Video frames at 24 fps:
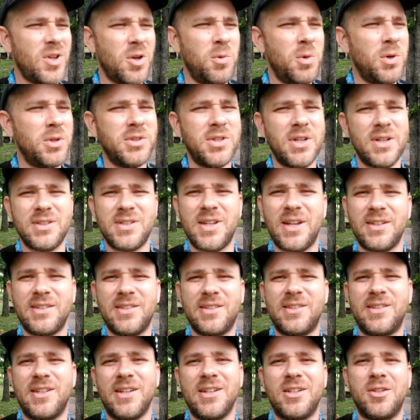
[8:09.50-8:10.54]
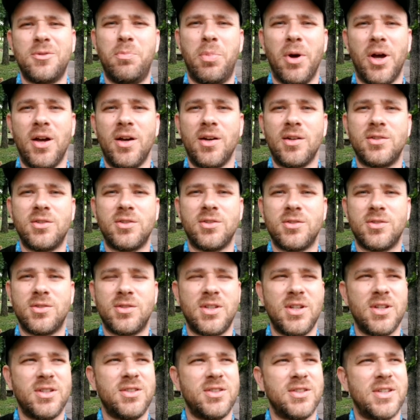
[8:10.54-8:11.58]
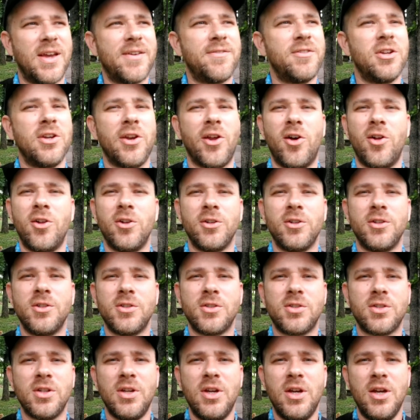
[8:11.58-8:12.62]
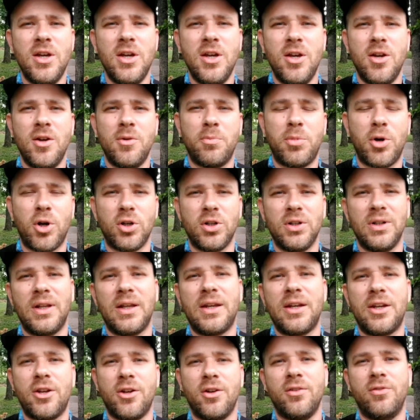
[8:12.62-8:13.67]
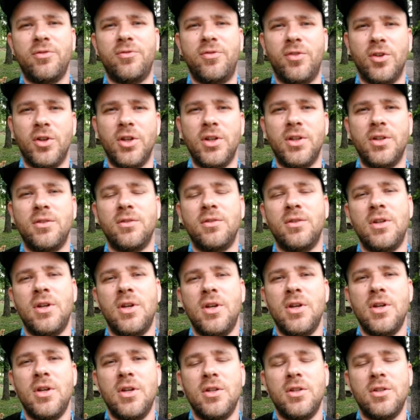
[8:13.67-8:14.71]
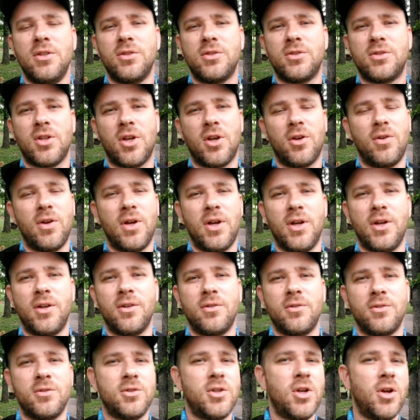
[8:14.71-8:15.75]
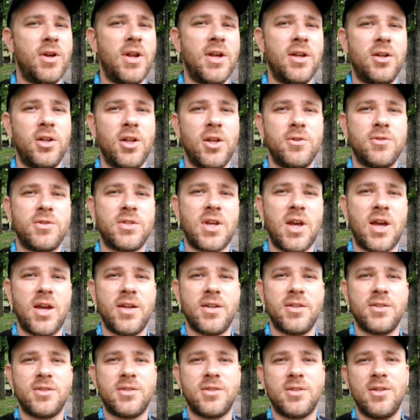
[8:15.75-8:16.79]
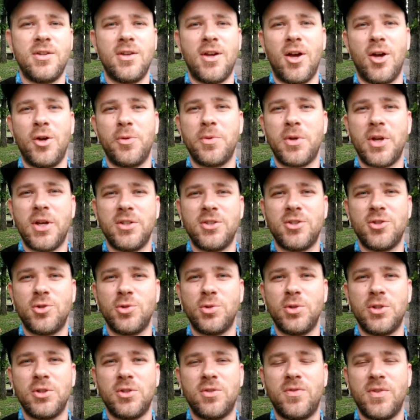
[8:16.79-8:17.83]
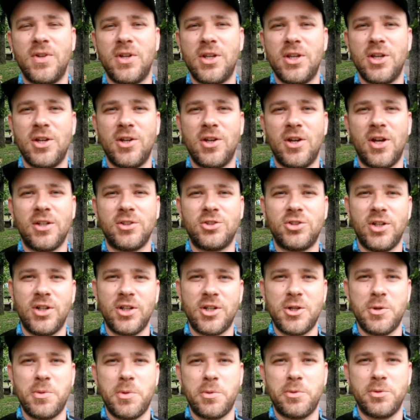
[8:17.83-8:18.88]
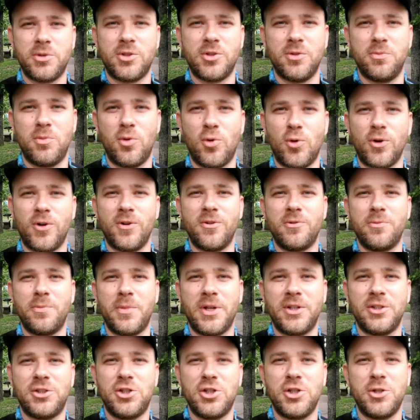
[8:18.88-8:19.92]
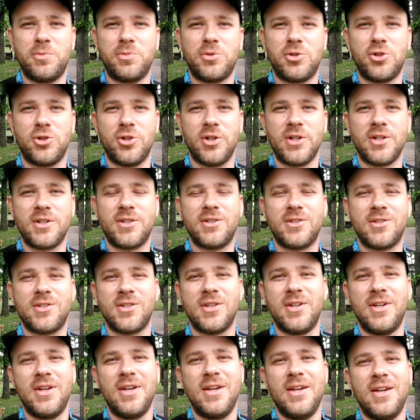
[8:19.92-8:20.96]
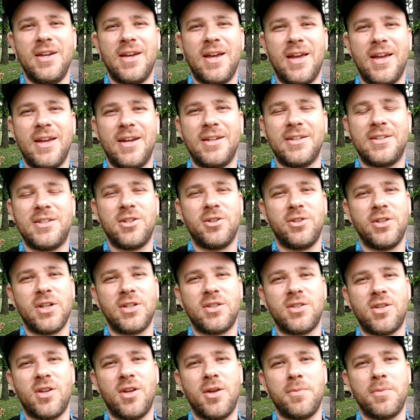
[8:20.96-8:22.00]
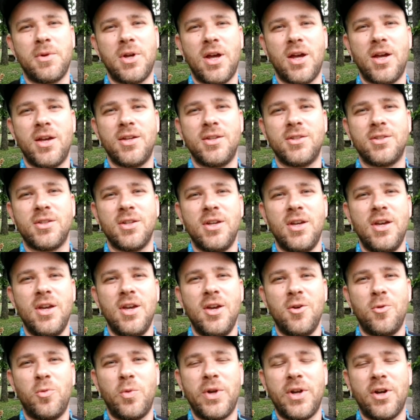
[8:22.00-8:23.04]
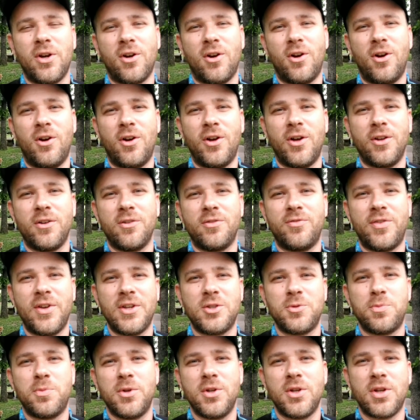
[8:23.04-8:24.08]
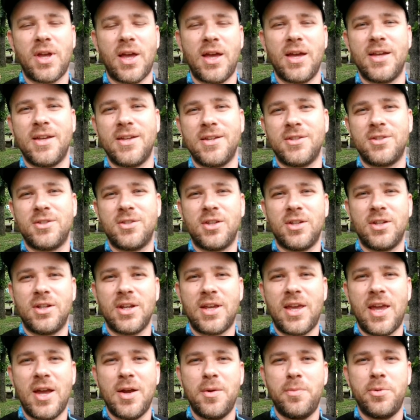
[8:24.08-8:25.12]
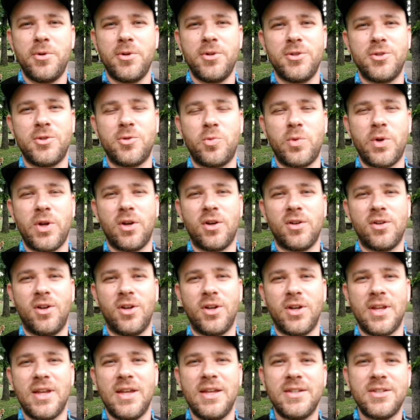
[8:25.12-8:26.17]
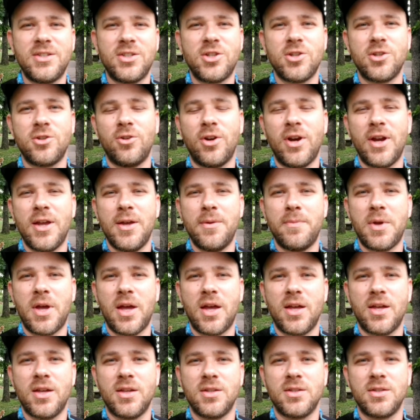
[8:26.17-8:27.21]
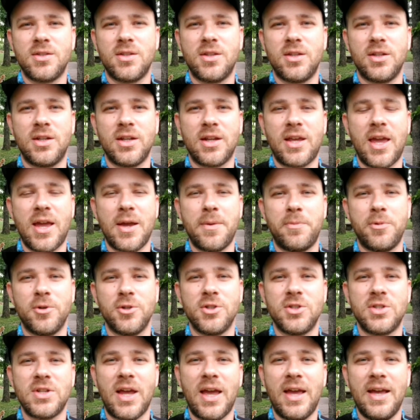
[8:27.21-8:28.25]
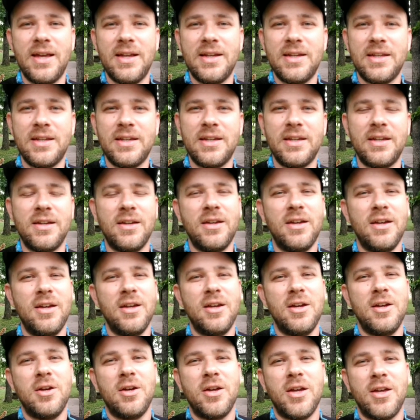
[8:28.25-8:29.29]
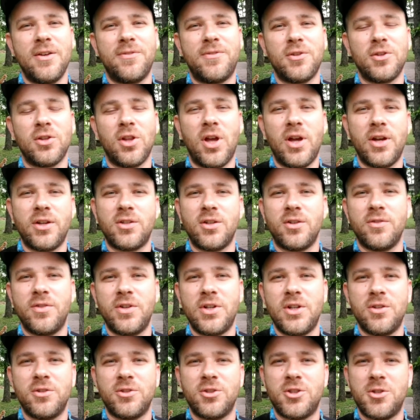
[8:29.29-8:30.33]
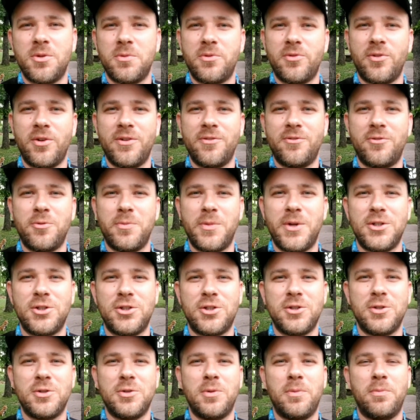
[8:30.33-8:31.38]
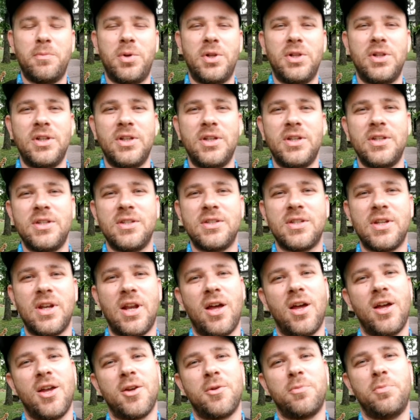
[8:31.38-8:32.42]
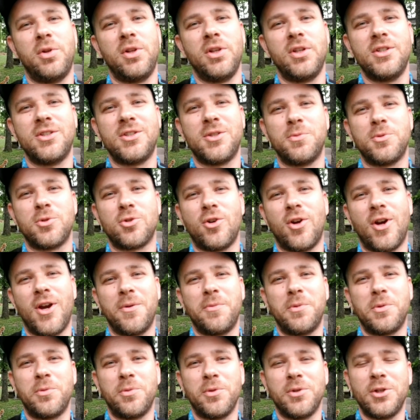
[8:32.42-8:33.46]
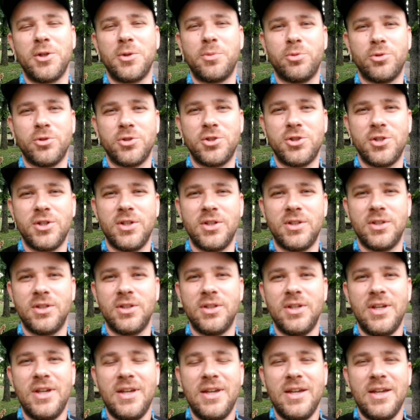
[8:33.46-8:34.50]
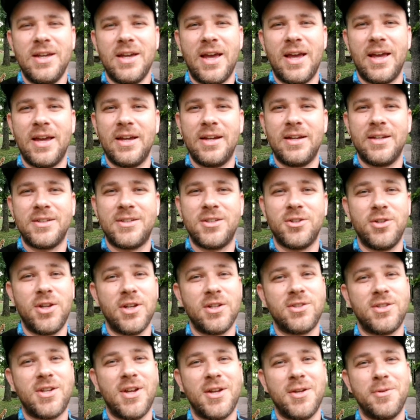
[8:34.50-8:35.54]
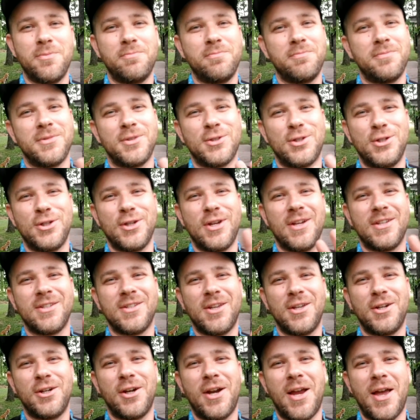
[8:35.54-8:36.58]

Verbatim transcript: I want to say it was like six bucks, six, seven dollars per linear foot. So uh, go down to Lowe's, guys. I hope you guys enjoyed this video. I'll try to come up with some more of my cheap tricks. And until next time, guys, we are on Facebook as The Decampers. We are on Instagram as The Decampers80. If you liked our video and some of our information, please like, please subscribe. We'd really appreciate it. And until next time, see you guys later.